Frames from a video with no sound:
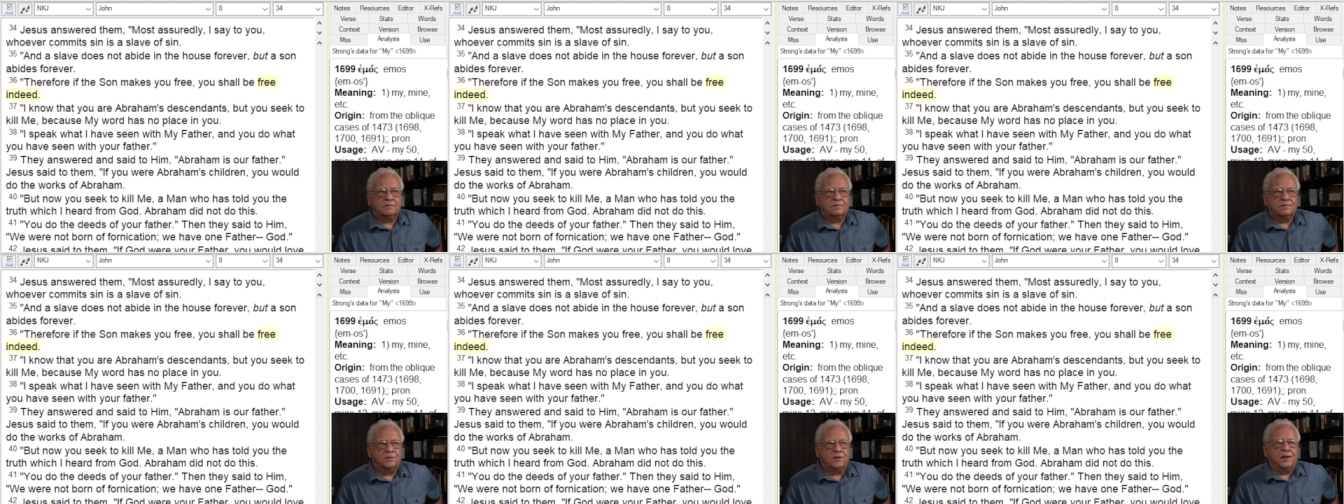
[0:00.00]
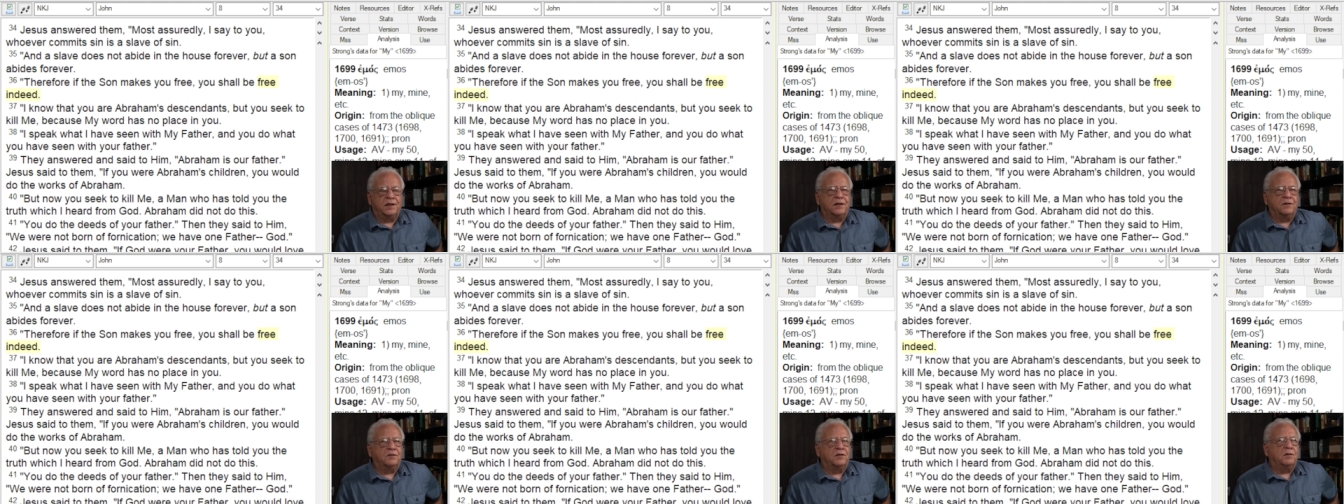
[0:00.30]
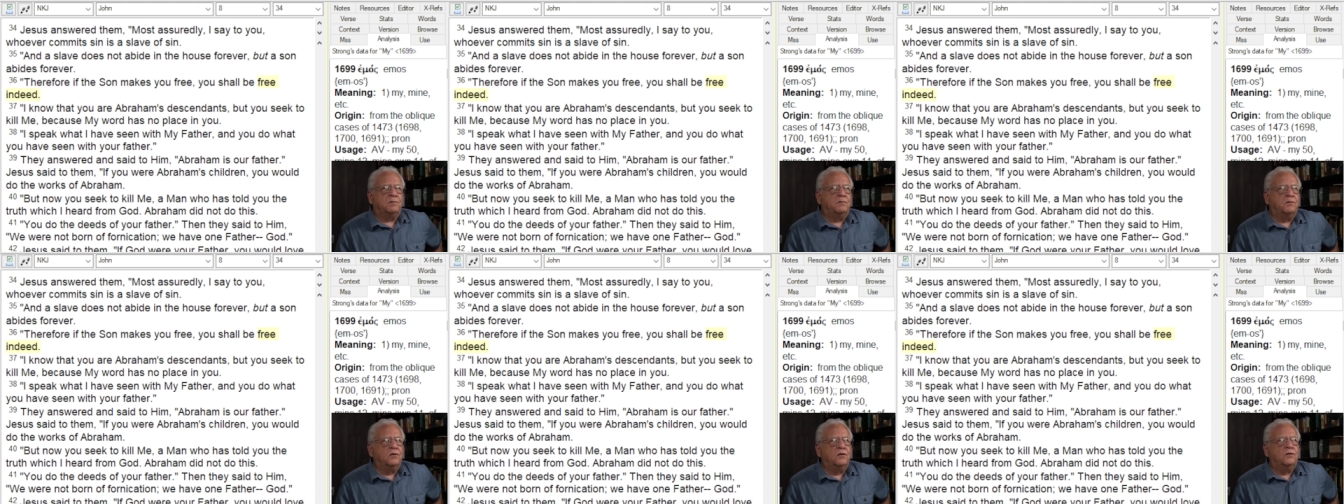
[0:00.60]
Think of the
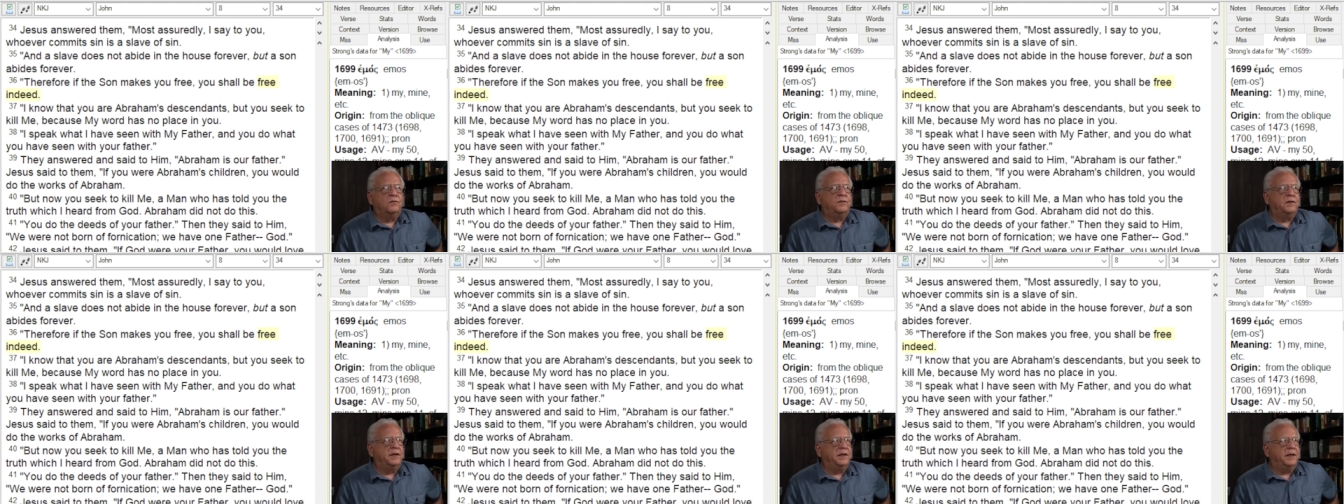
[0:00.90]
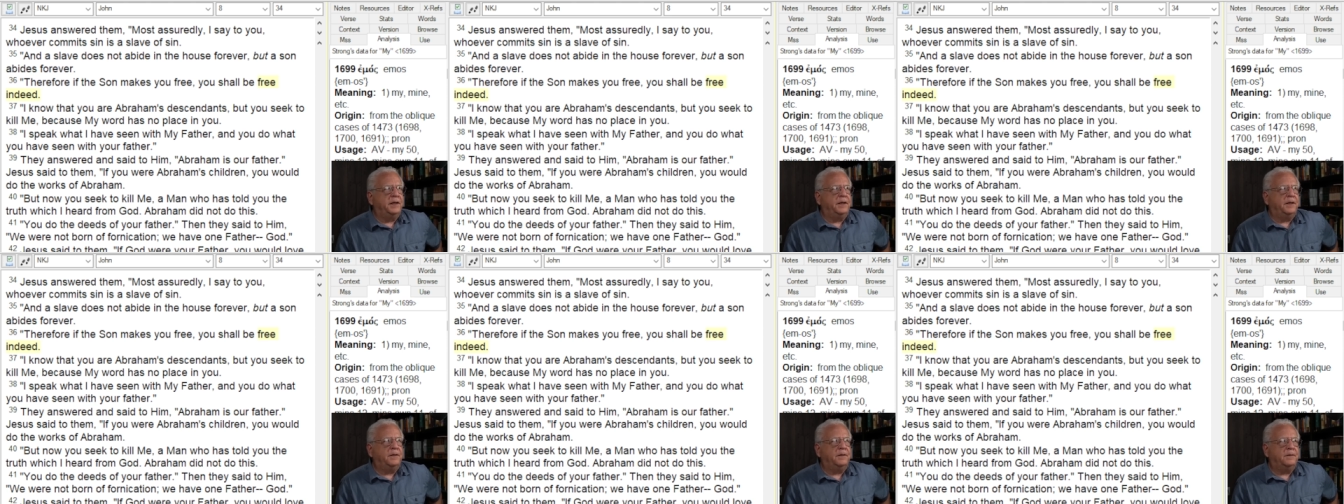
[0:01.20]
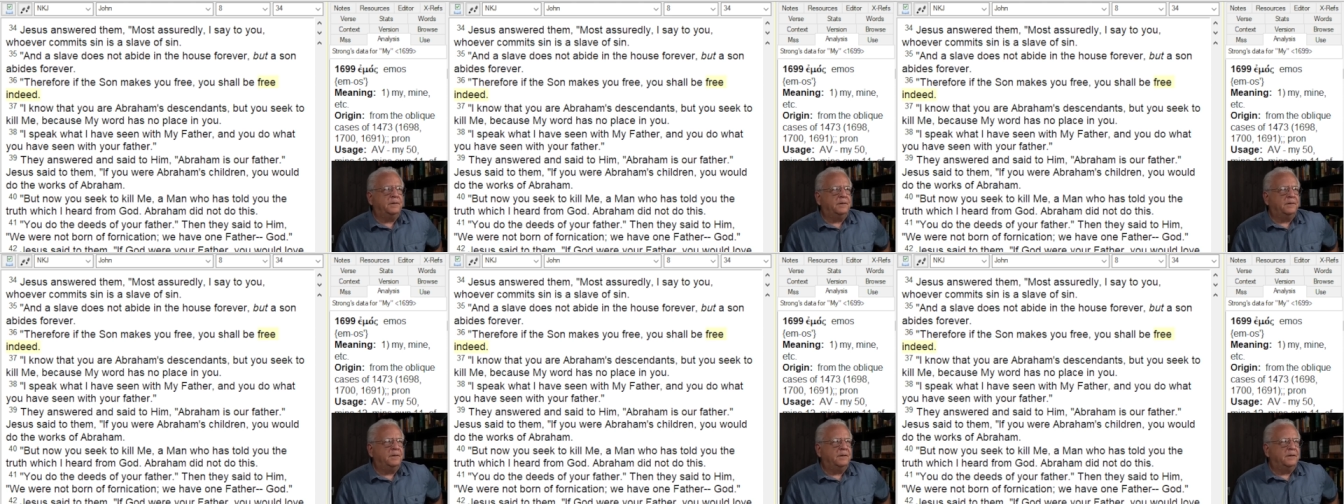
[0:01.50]
movie.
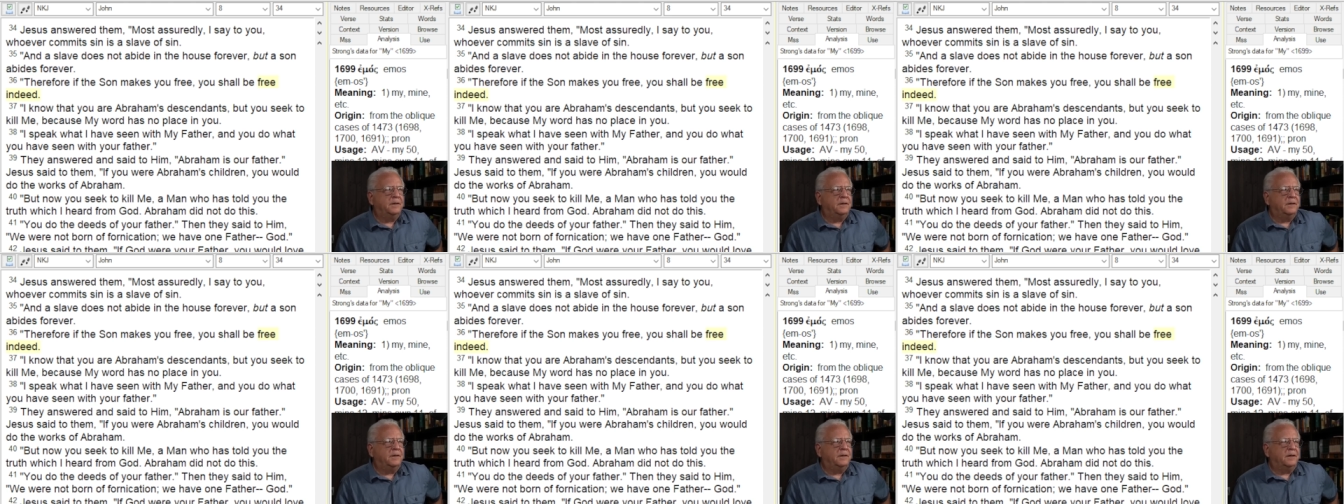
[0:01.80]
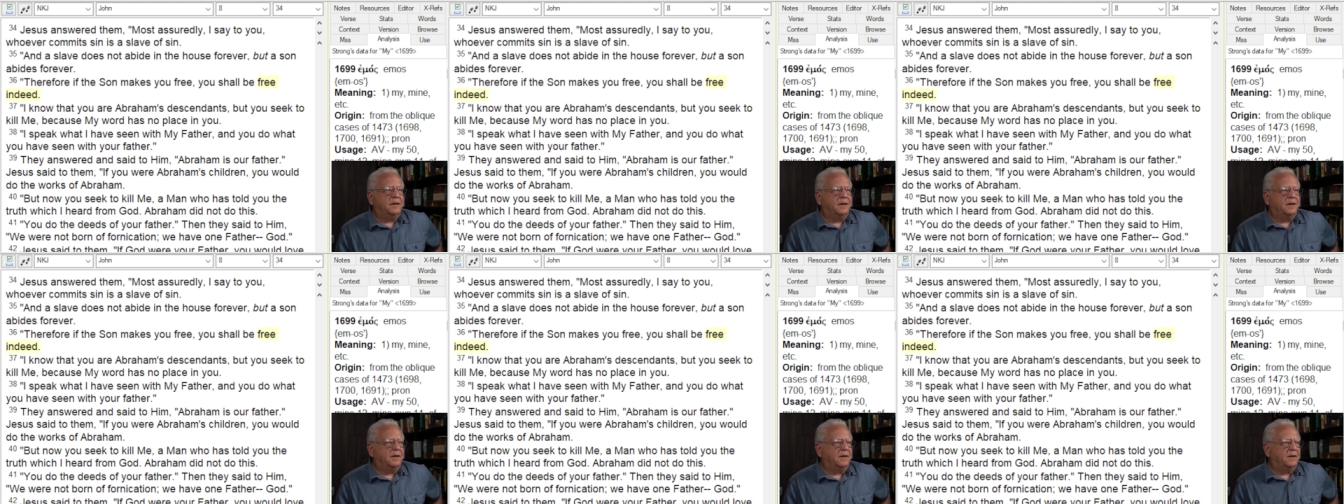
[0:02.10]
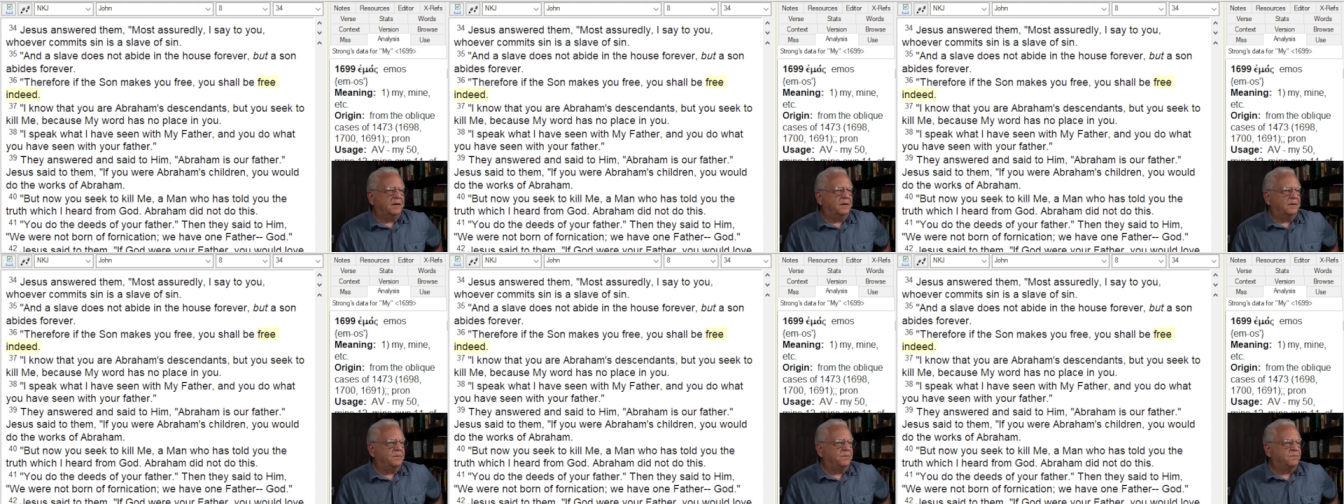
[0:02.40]

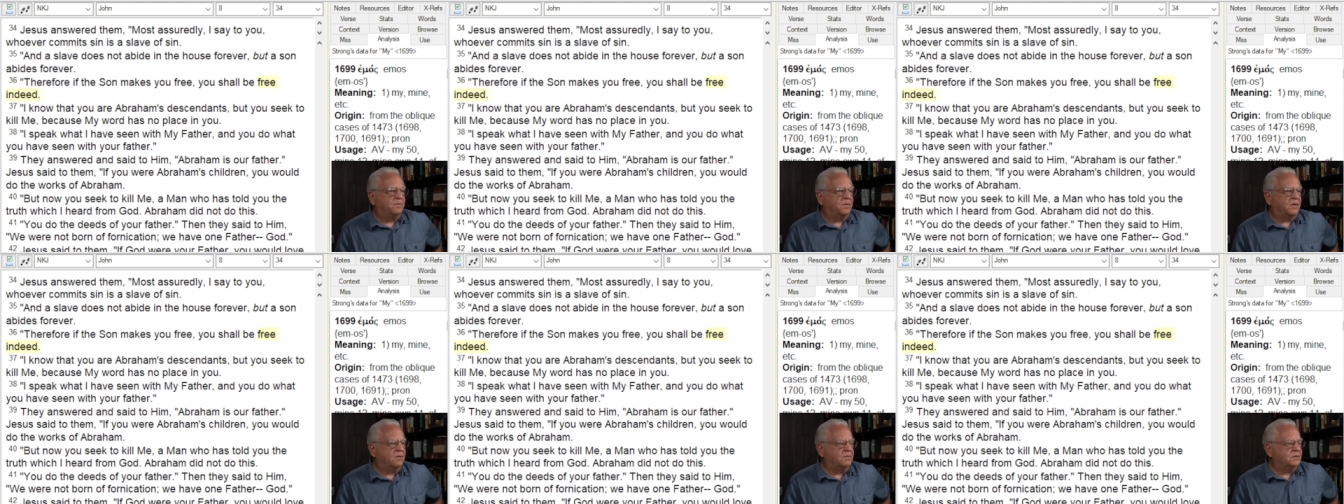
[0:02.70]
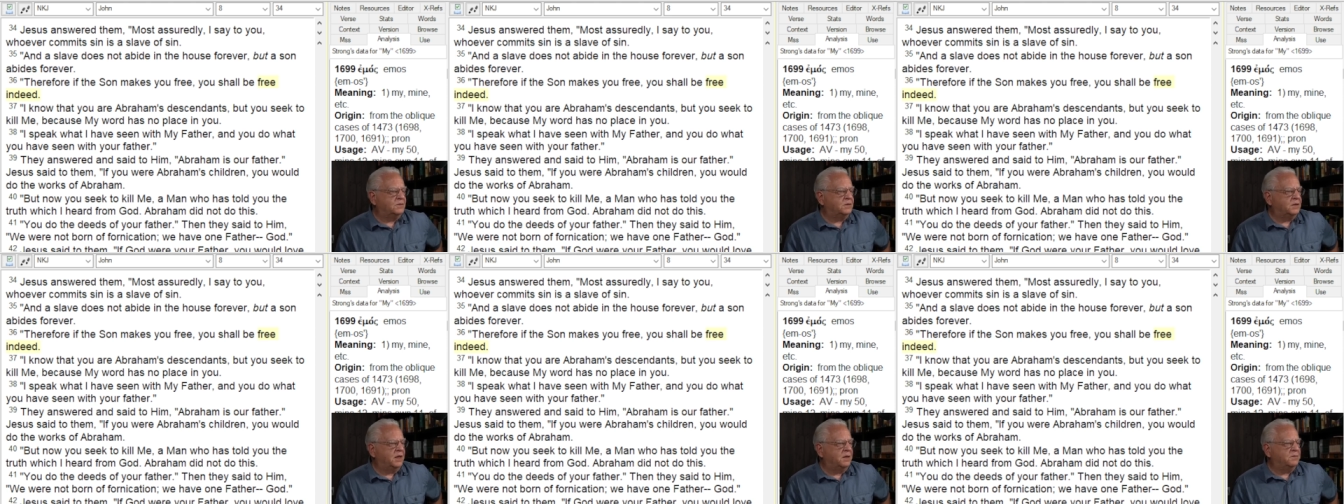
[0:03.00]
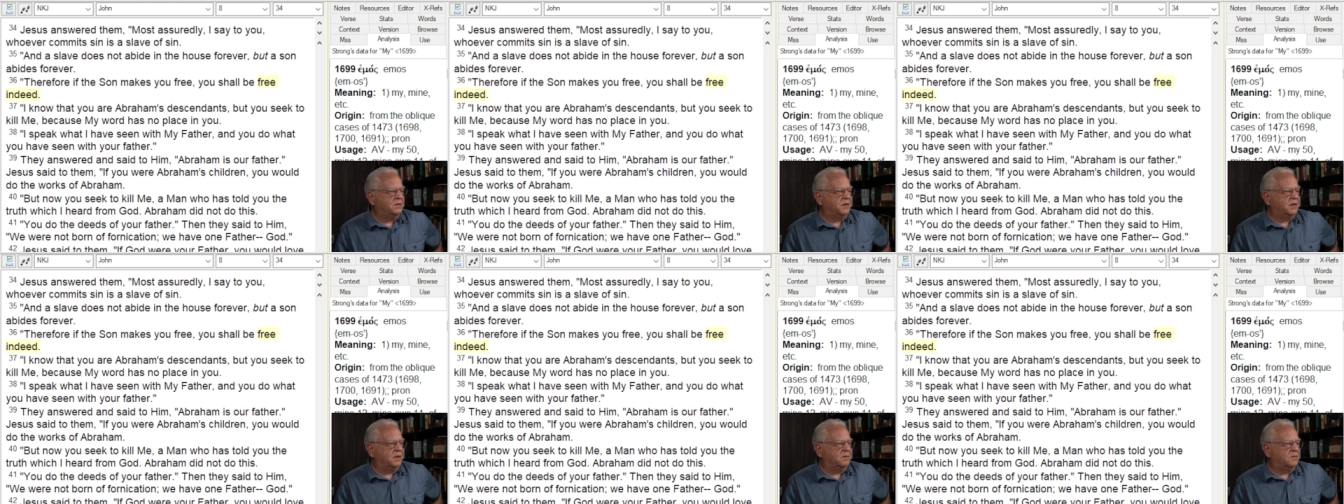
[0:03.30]
Um, what was the
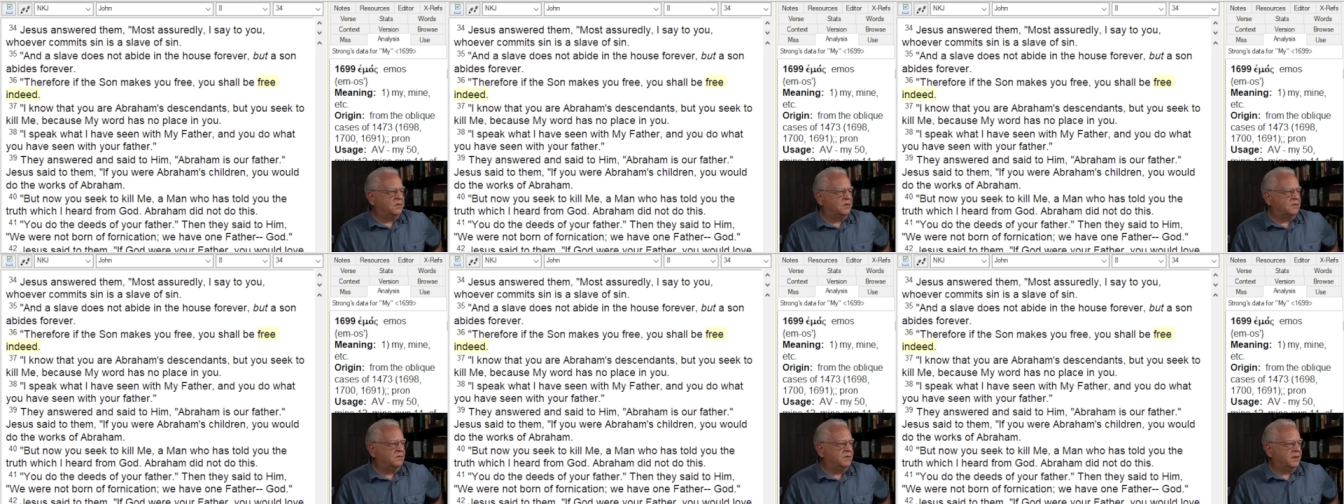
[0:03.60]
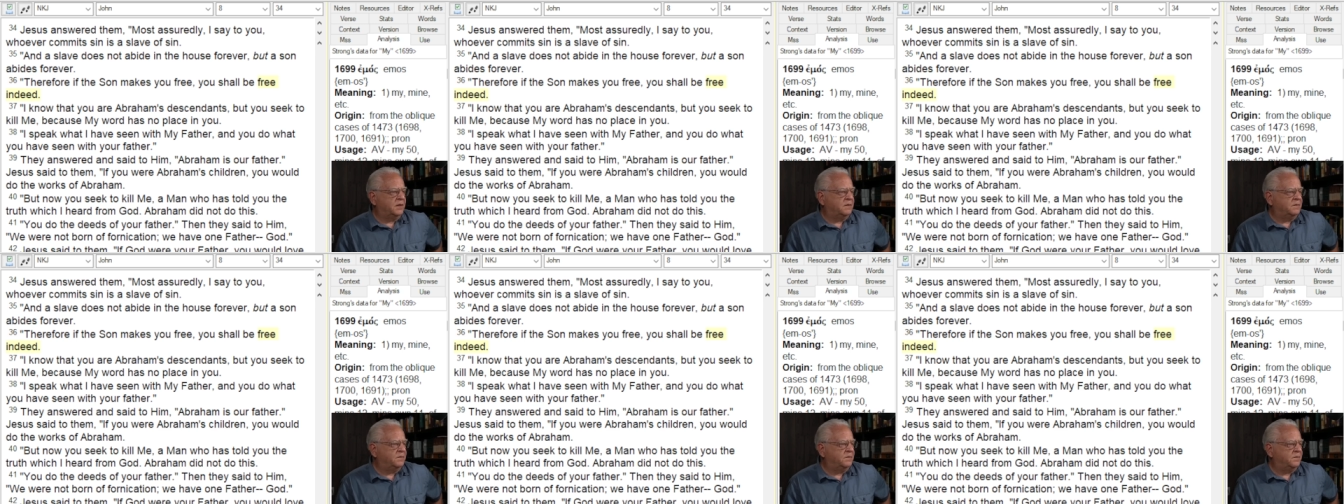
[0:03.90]
name of that movie?